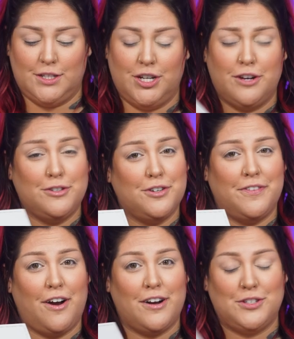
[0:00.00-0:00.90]
Channel
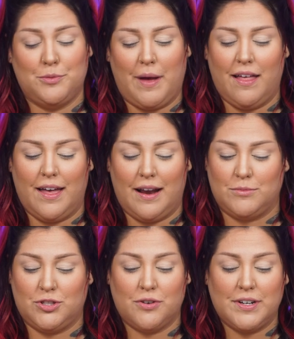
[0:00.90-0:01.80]
Surfing Artistry palette.
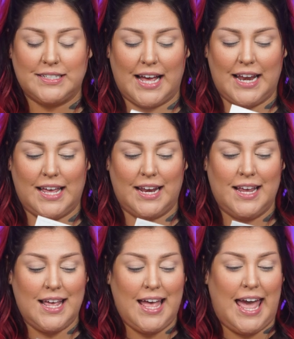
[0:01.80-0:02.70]
I'm so excited.
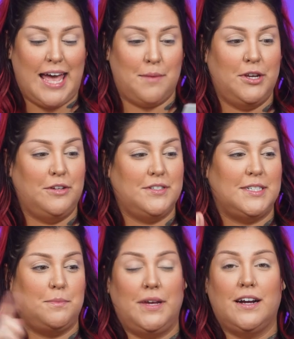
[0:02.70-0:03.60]
And I'm gonna use
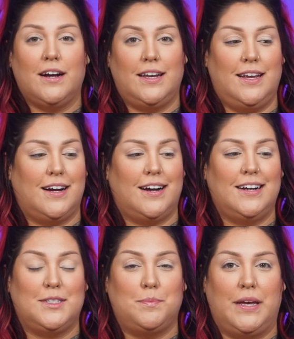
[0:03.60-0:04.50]
this mirror in here.
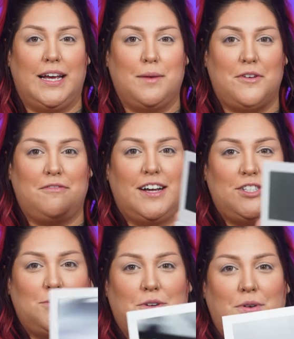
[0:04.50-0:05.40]
It's big. I'm gonna
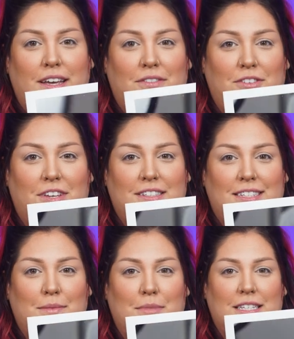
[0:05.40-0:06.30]
flash it real quick even though you can
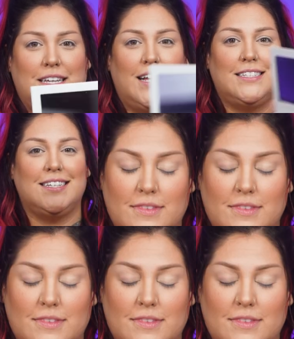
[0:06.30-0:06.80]
see BTS.